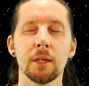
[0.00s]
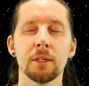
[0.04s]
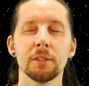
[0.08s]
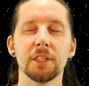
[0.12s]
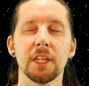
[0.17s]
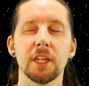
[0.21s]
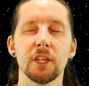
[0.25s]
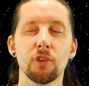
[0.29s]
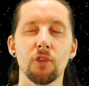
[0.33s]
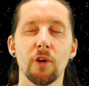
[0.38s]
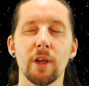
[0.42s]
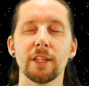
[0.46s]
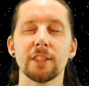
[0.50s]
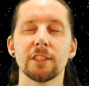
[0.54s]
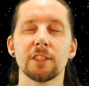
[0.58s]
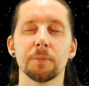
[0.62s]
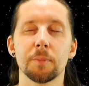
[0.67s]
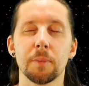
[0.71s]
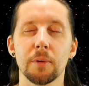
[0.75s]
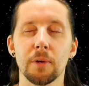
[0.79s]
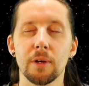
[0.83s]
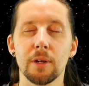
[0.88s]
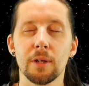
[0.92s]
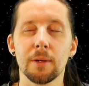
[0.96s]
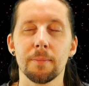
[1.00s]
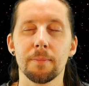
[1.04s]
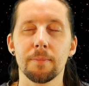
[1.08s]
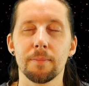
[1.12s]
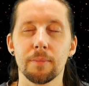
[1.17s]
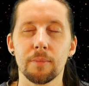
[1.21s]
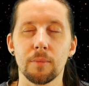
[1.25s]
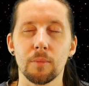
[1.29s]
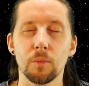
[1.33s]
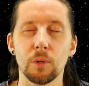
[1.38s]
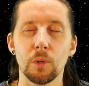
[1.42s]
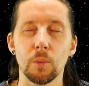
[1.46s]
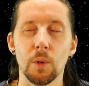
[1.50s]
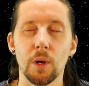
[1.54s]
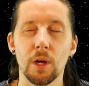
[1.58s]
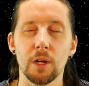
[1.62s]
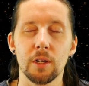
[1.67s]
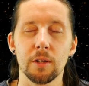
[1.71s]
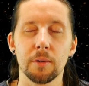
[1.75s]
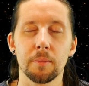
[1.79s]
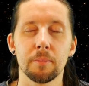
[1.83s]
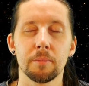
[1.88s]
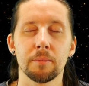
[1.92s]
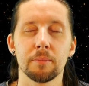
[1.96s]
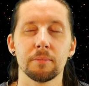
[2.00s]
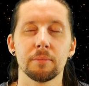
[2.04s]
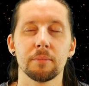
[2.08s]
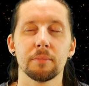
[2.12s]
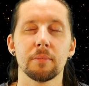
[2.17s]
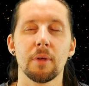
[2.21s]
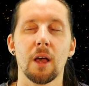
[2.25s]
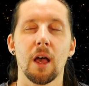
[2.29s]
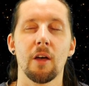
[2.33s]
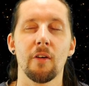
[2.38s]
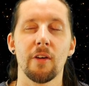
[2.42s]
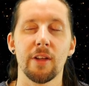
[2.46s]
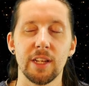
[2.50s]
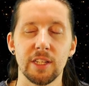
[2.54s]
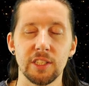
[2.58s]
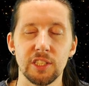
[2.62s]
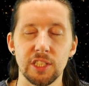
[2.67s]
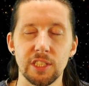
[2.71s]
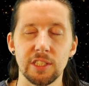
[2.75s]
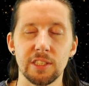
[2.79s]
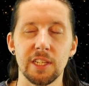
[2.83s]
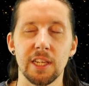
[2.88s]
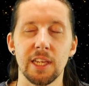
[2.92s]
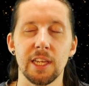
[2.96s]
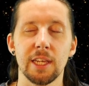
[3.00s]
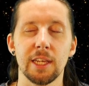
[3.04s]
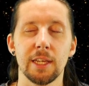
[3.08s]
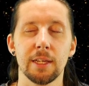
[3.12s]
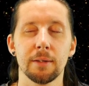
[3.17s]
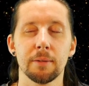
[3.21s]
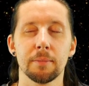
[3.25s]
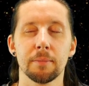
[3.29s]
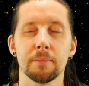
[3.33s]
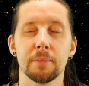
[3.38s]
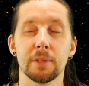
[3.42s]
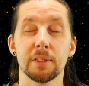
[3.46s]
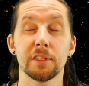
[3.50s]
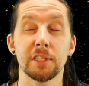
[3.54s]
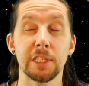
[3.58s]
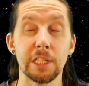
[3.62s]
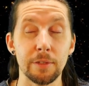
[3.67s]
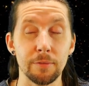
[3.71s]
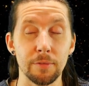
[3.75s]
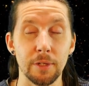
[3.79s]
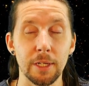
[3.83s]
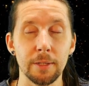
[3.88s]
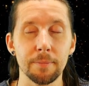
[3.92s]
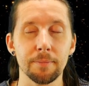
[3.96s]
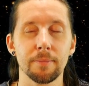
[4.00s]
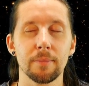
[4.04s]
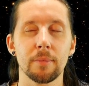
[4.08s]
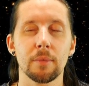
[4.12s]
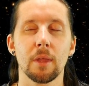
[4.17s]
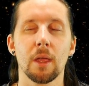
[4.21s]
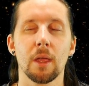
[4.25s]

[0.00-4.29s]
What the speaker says: "Dear Great Spirit, we welcome our energies here this evening